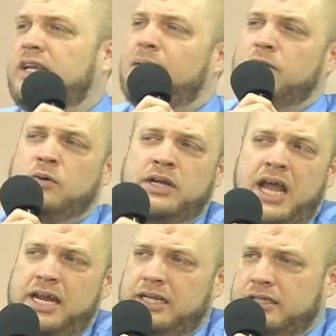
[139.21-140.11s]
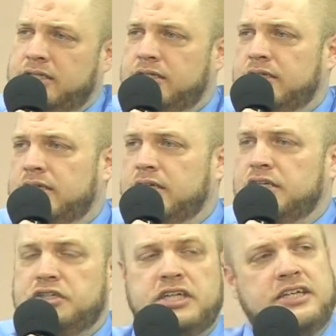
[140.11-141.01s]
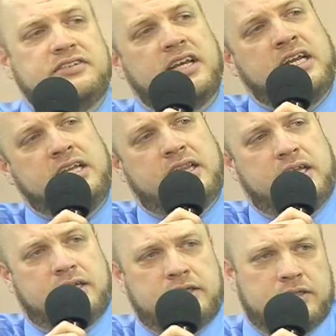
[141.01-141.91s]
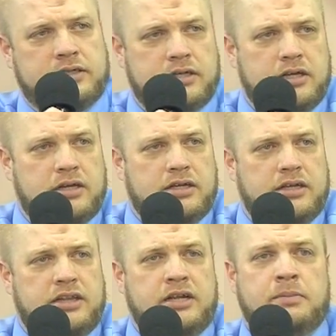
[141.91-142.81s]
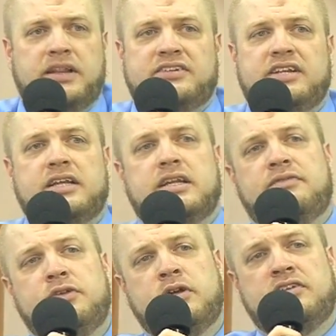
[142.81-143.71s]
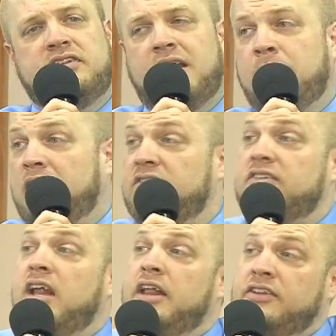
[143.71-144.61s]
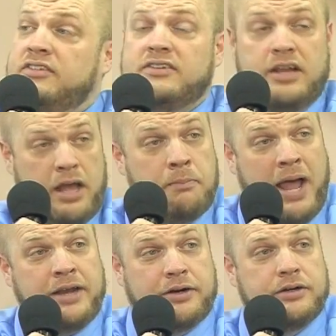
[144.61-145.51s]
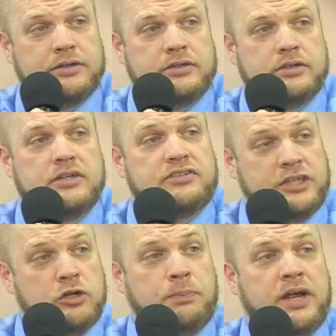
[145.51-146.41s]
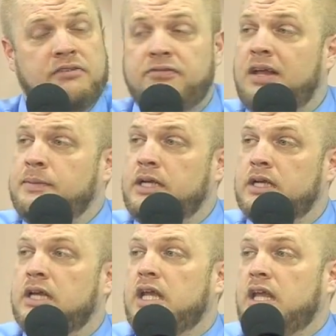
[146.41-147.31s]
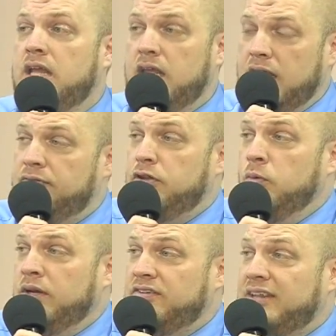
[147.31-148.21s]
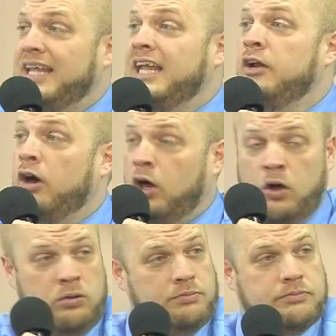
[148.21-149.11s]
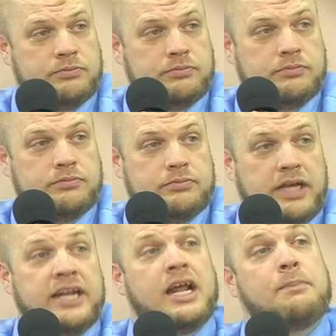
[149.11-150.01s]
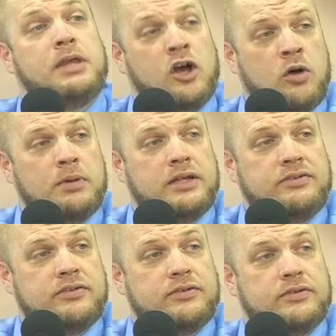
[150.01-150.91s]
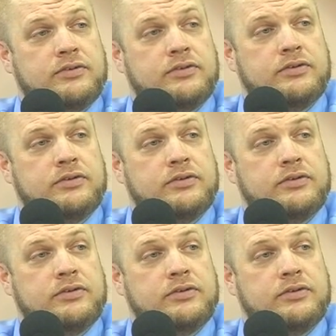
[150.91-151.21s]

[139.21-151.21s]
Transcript: kept going at it. She didn't say anything. And then the mother said, if you're going to stay in my, this is a minor, single-parent family. If you want to stay in our home and not be homeless,